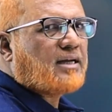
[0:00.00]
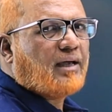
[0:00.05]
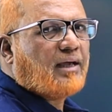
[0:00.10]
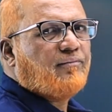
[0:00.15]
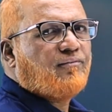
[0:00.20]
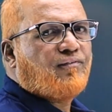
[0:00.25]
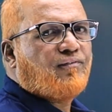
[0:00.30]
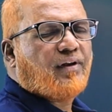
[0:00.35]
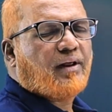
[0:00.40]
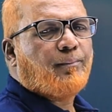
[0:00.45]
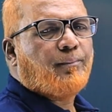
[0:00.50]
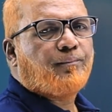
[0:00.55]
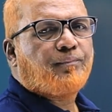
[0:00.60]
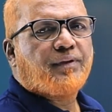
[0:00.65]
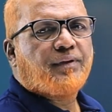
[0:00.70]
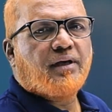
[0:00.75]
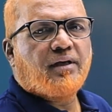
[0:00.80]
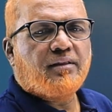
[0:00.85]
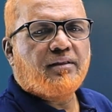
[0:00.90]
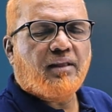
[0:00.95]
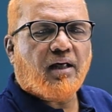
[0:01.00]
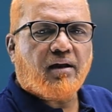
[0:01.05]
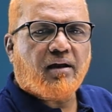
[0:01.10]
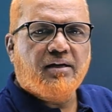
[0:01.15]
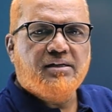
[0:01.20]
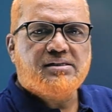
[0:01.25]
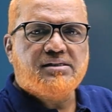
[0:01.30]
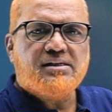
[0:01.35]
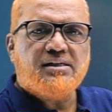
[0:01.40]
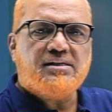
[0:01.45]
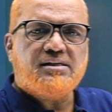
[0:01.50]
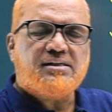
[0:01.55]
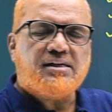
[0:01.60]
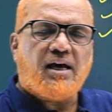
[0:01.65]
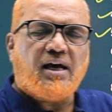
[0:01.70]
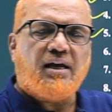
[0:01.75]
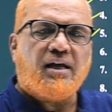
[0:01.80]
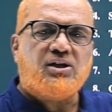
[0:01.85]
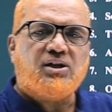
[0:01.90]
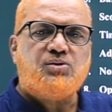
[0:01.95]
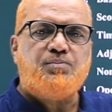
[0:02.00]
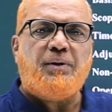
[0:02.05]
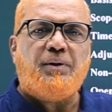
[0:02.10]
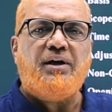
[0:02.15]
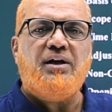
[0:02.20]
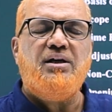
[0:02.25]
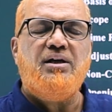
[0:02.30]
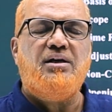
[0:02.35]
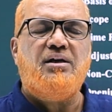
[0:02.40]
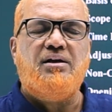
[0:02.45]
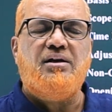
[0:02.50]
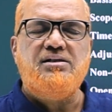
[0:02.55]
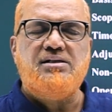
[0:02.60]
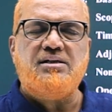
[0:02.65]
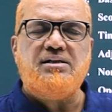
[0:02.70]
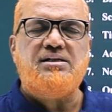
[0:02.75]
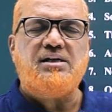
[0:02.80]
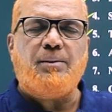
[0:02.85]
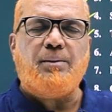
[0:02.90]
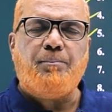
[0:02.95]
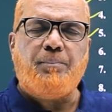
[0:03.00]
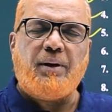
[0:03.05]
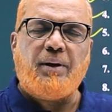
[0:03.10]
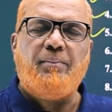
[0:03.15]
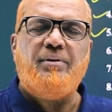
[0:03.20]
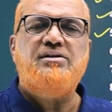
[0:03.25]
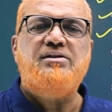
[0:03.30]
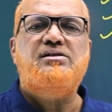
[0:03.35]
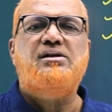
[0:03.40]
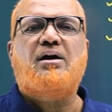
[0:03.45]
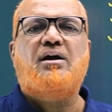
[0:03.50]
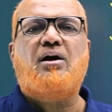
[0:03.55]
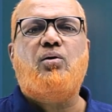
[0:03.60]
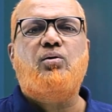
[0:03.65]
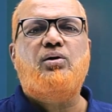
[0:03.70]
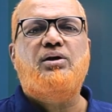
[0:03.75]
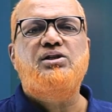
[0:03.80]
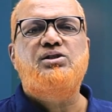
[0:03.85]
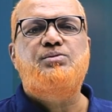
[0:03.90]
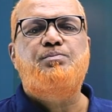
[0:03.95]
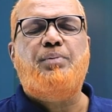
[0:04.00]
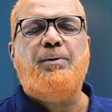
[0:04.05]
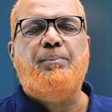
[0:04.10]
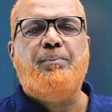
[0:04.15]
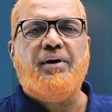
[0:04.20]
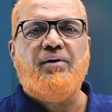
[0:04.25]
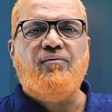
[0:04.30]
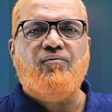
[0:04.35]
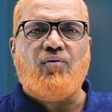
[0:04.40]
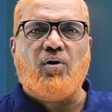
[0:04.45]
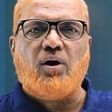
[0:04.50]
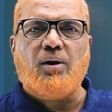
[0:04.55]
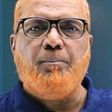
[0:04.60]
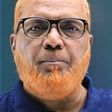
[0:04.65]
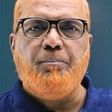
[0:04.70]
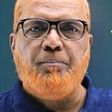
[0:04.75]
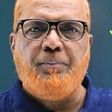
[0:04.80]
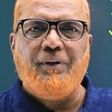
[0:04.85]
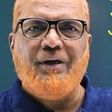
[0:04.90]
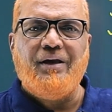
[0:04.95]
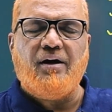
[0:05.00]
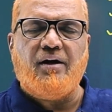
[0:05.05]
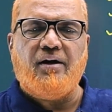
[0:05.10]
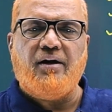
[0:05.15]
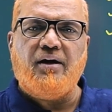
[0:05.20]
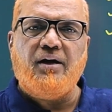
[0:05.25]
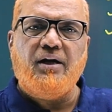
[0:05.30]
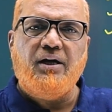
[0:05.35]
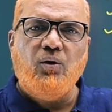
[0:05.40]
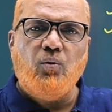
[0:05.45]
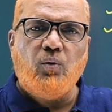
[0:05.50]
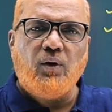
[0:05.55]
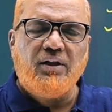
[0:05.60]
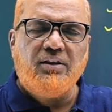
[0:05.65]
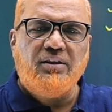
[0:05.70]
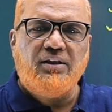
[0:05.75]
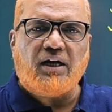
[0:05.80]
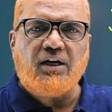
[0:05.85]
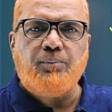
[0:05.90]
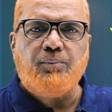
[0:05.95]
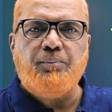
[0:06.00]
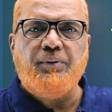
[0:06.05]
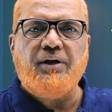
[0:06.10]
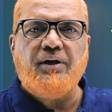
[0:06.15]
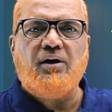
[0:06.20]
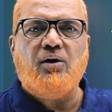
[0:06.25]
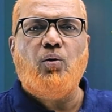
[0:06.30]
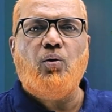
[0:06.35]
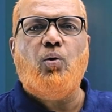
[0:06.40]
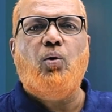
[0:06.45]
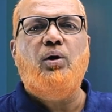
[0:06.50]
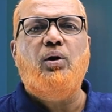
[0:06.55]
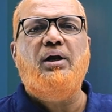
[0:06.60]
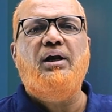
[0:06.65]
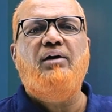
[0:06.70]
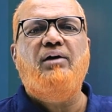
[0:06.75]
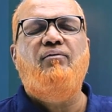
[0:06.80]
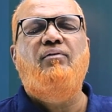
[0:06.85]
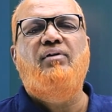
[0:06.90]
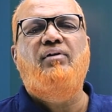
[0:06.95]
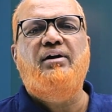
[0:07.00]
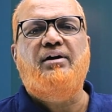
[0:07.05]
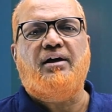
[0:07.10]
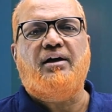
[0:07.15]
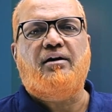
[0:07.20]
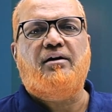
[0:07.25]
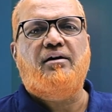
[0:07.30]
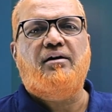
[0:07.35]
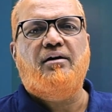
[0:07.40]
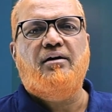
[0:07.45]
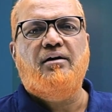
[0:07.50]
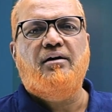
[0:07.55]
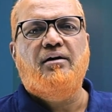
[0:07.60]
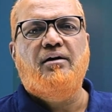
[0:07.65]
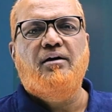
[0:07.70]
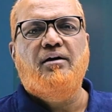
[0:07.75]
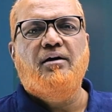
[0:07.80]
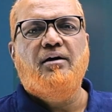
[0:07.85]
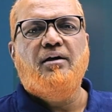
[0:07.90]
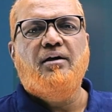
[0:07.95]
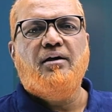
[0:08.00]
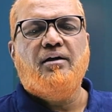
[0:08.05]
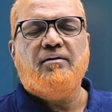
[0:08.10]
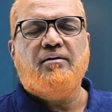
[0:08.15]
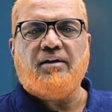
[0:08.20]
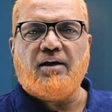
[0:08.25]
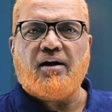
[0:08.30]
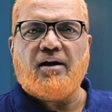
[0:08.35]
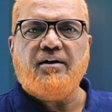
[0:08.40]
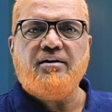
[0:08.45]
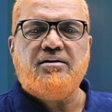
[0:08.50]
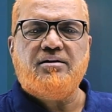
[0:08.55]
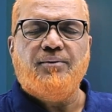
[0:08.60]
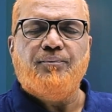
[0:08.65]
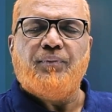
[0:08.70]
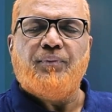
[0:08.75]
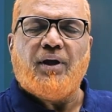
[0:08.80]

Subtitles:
time frame, the receipts and payments account is prepared for a period. During that period only we will take. Is that right?